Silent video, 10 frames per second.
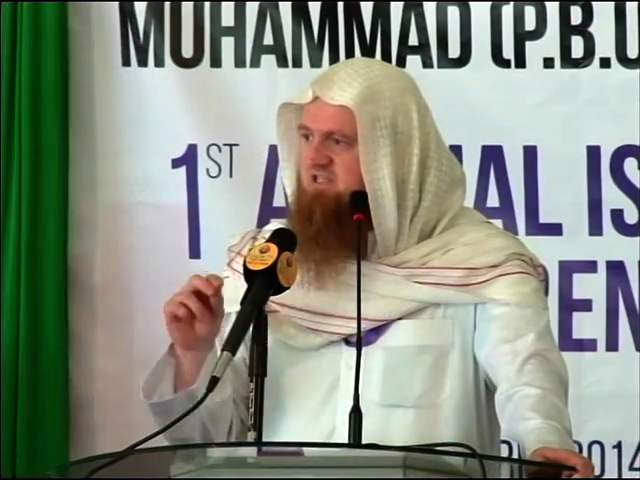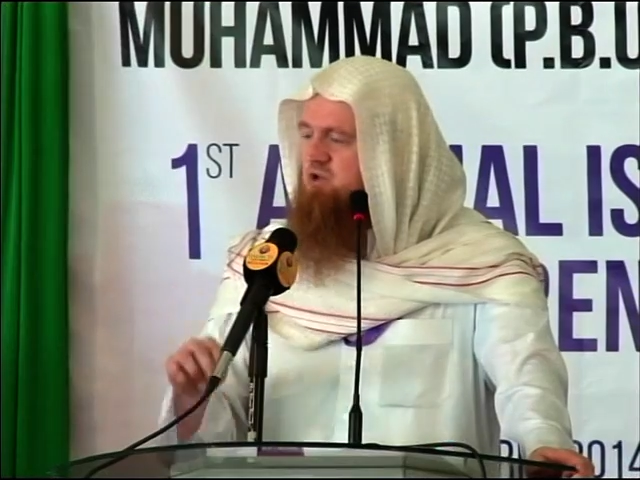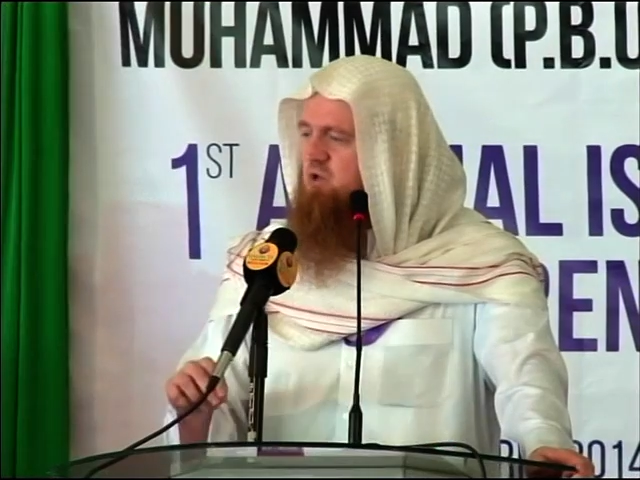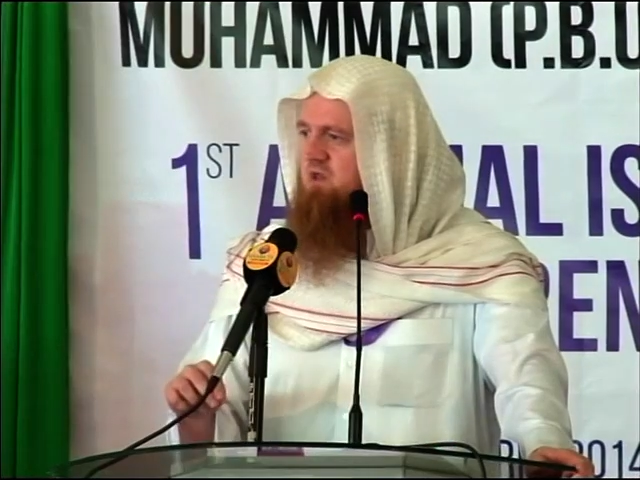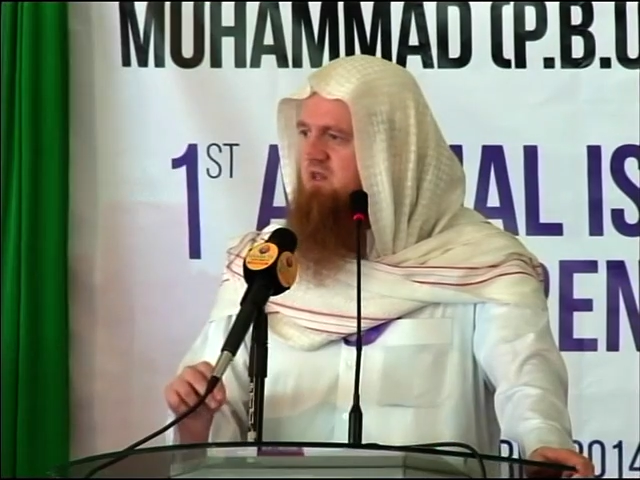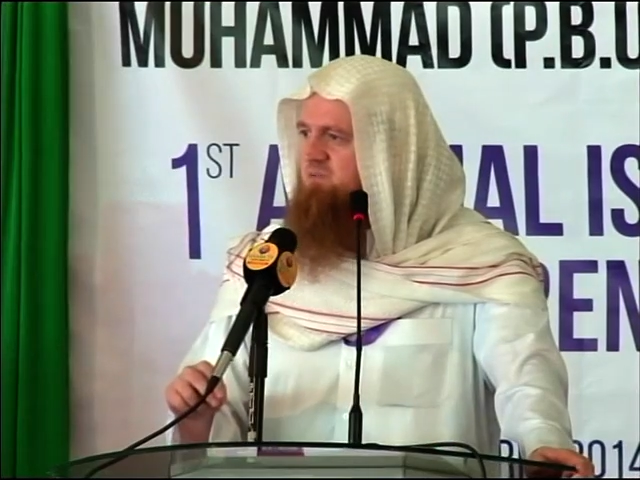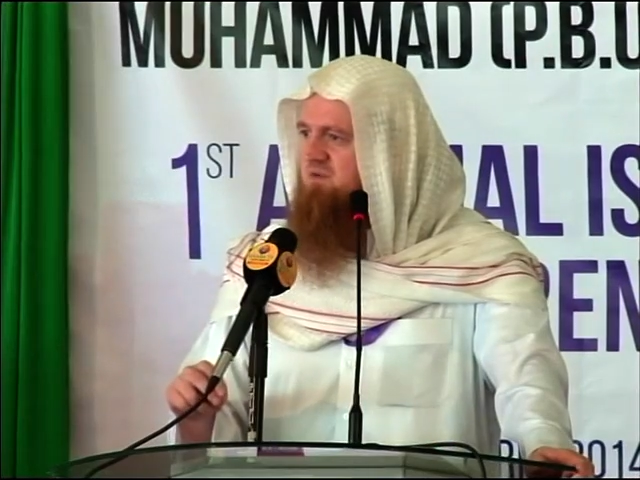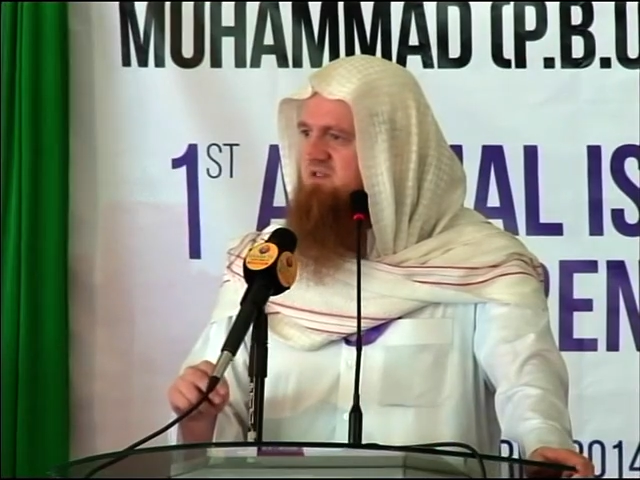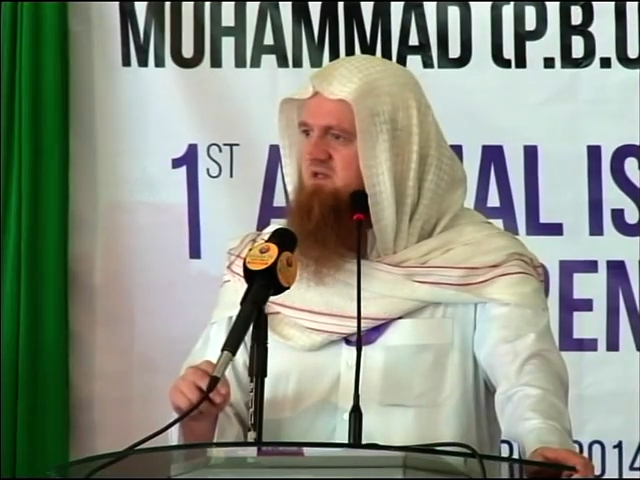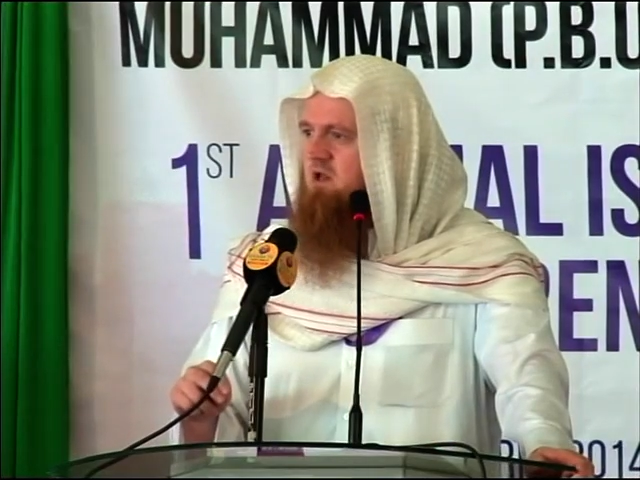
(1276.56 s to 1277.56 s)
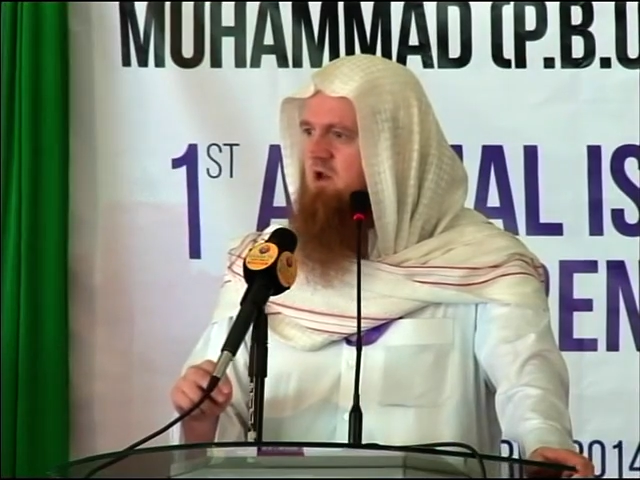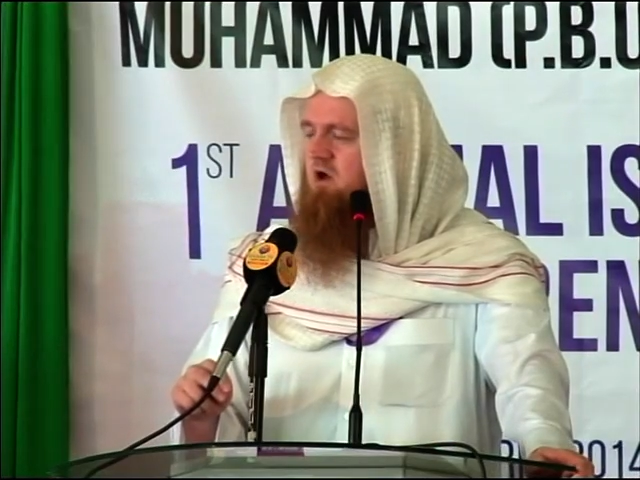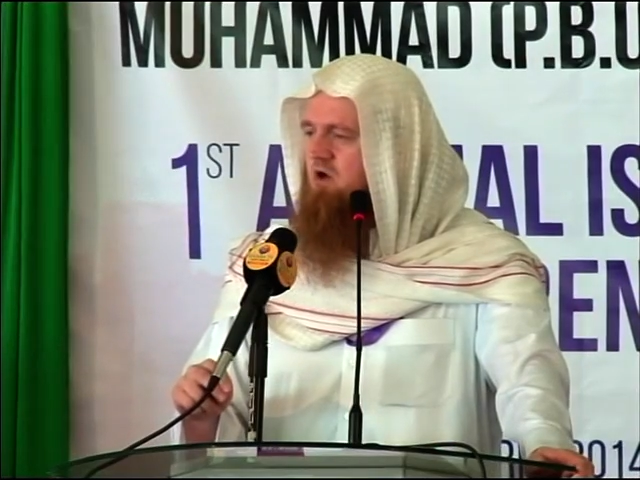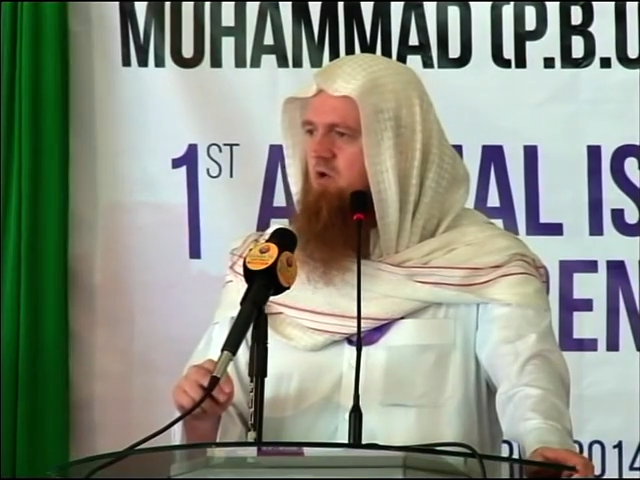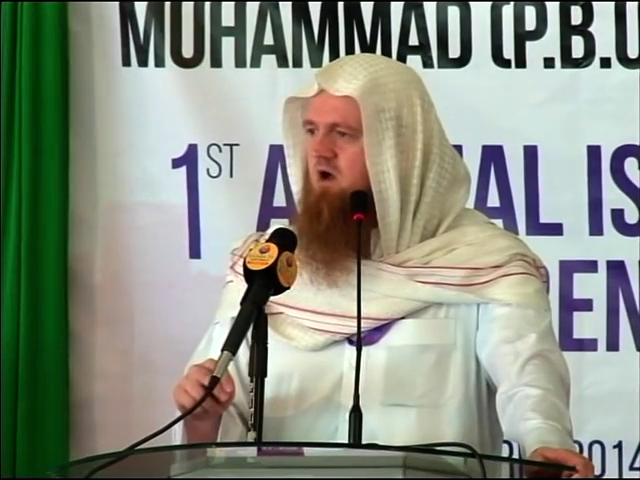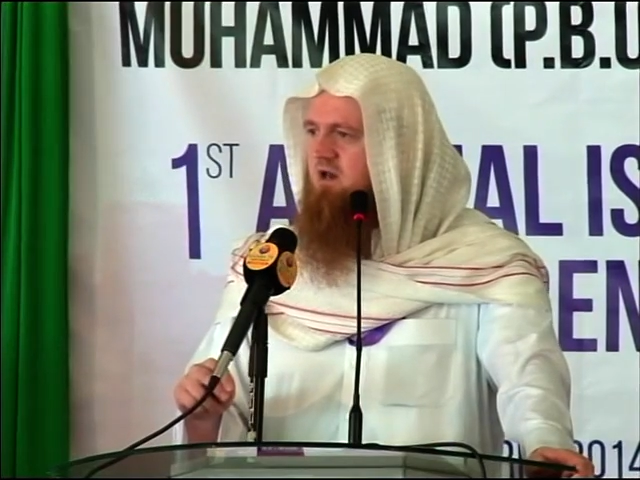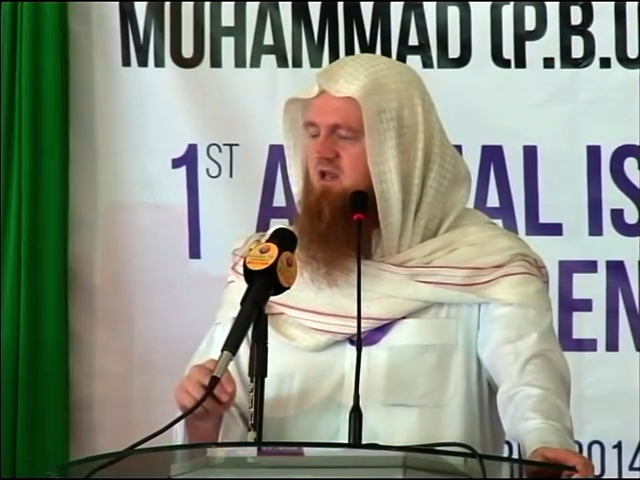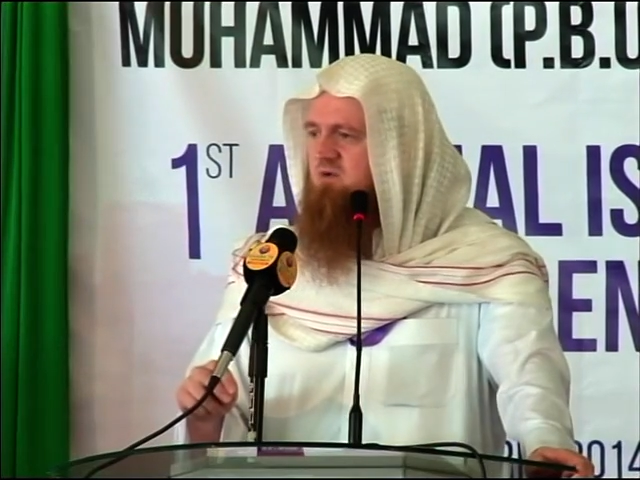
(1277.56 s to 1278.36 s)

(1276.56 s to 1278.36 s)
saw that the Prophet sallallahu alaihi